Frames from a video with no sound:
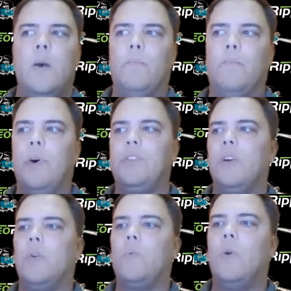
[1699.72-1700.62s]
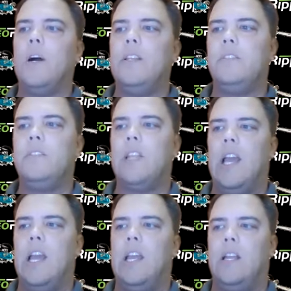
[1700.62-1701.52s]
But there was
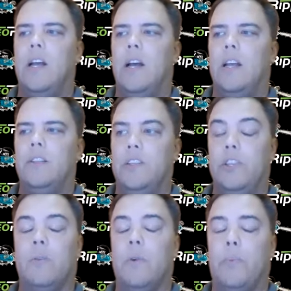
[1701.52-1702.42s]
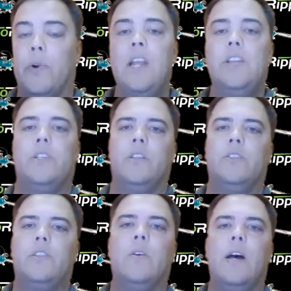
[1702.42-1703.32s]
the GeoRipper Nation that
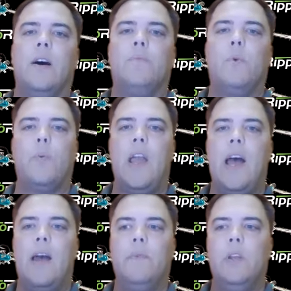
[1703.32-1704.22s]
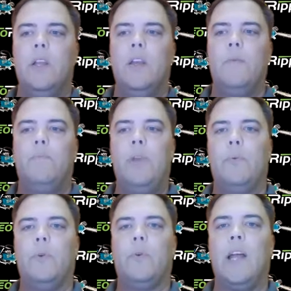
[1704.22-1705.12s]
showed up, where we had
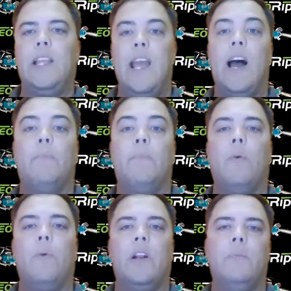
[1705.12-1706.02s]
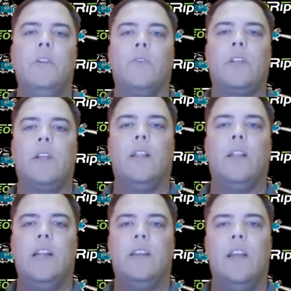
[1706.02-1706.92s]
people who were like, yeah, I bought one, I'm in North
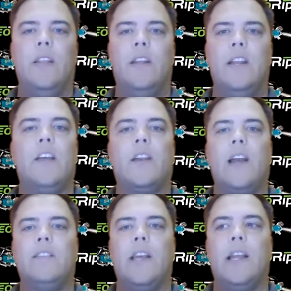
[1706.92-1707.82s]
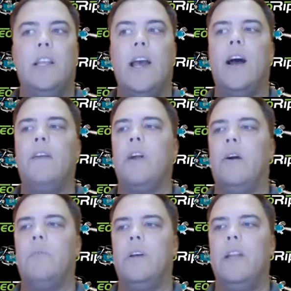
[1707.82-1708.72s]
Carolina. And then another guy's like, yeah, I've
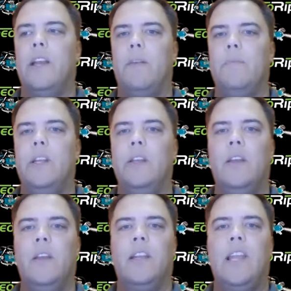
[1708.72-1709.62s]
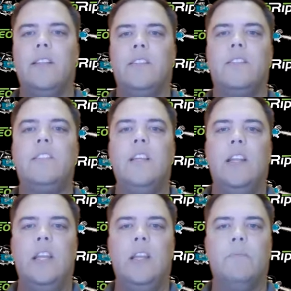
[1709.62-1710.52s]
got one, and I'm in Kansas
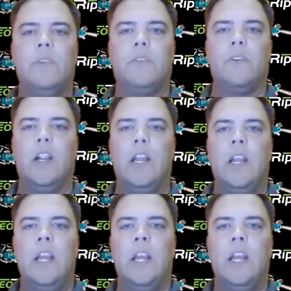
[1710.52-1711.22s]
City, Missouri.